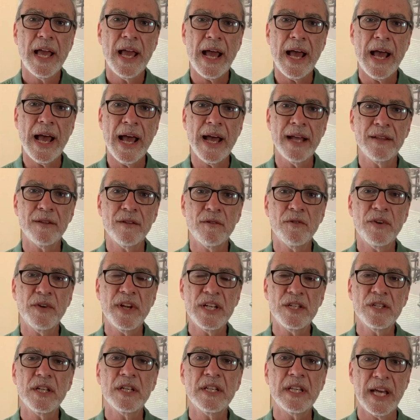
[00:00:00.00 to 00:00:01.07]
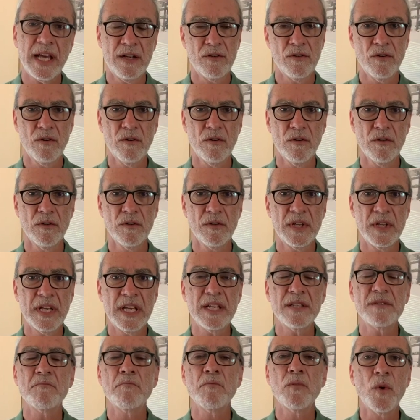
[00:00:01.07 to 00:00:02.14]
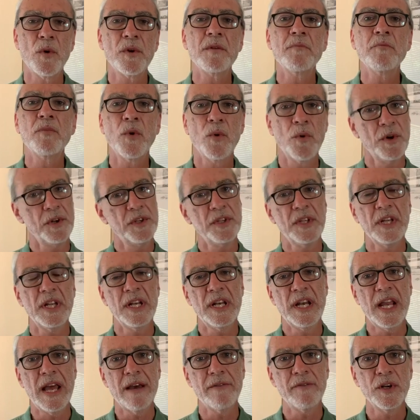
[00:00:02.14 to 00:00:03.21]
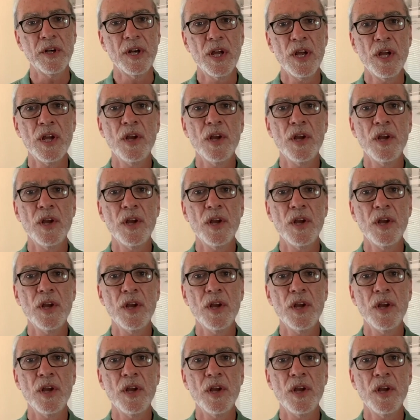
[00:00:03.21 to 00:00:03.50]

and reaching that goal is more important than ever,